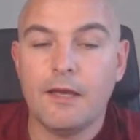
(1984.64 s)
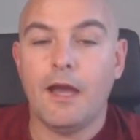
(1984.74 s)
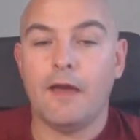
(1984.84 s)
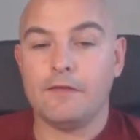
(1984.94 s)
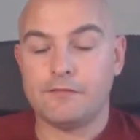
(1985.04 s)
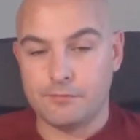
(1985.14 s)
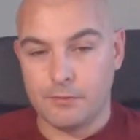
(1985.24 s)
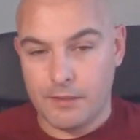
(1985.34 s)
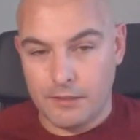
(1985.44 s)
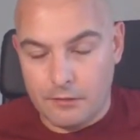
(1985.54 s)
And this is
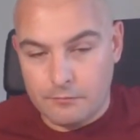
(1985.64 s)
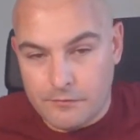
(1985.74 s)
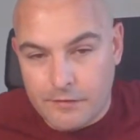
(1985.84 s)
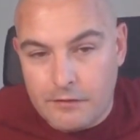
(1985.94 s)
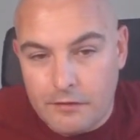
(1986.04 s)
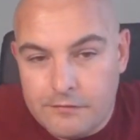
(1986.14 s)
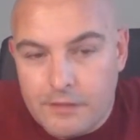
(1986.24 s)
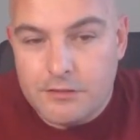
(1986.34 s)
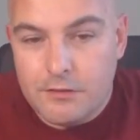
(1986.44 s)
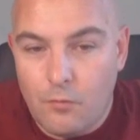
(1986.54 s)
where,
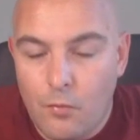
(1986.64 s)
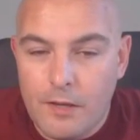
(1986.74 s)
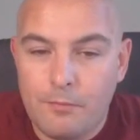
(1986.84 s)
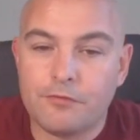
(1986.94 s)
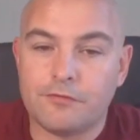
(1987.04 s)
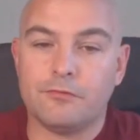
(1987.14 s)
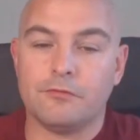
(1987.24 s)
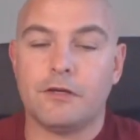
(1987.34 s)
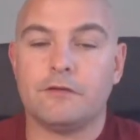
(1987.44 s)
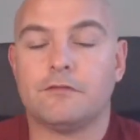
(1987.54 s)
standardization where possible,
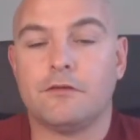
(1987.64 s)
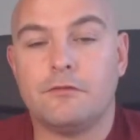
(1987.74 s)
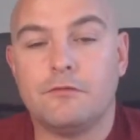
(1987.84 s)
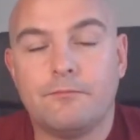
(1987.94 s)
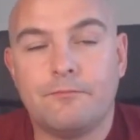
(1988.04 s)
right? So